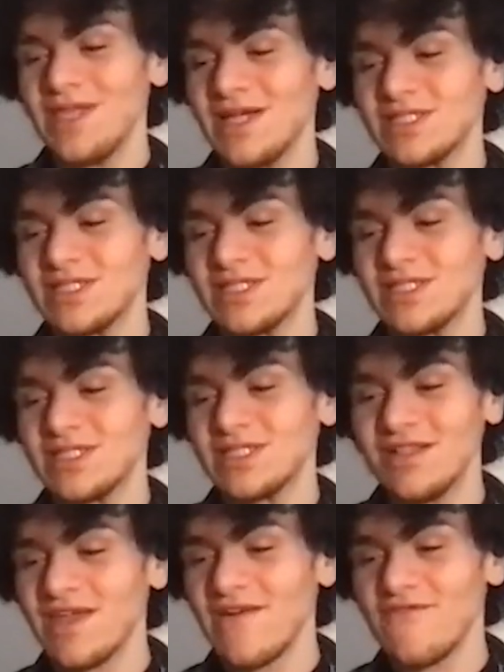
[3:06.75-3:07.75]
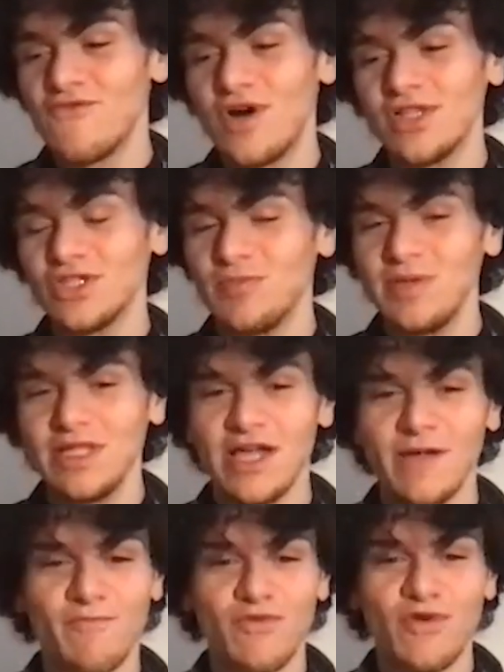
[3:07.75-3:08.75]
as a child, I've wanted to be
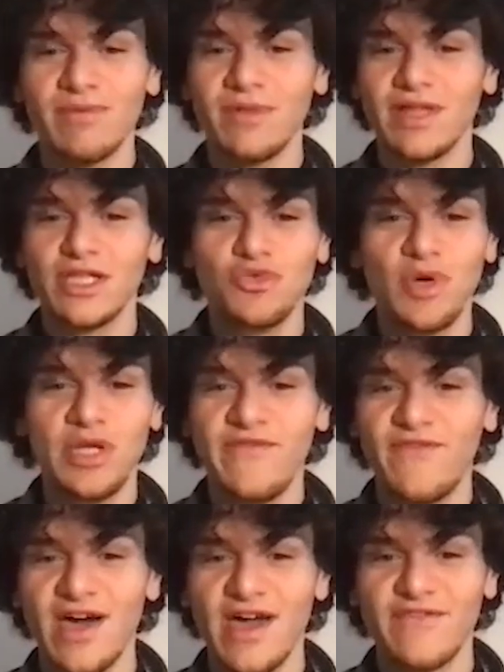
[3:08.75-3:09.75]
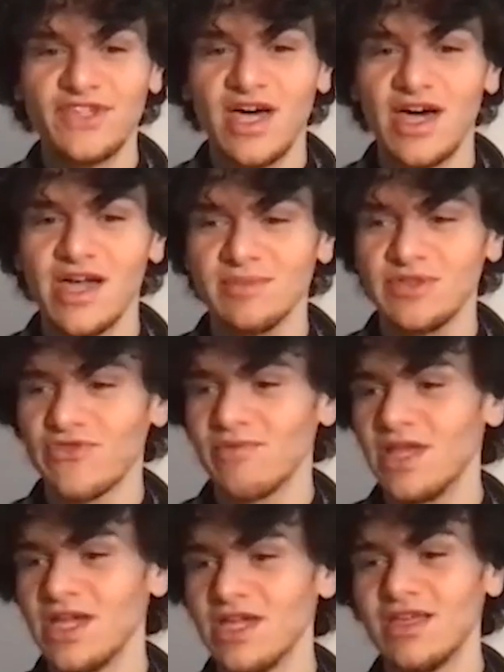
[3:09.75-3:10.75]
like probably like 25 times from
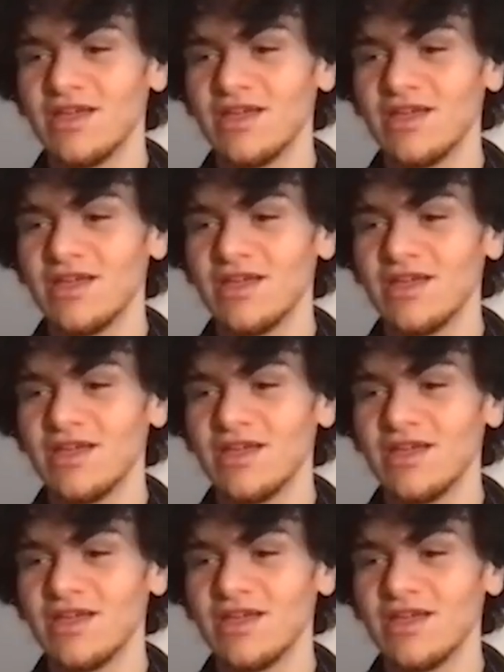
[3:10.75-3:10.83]
like,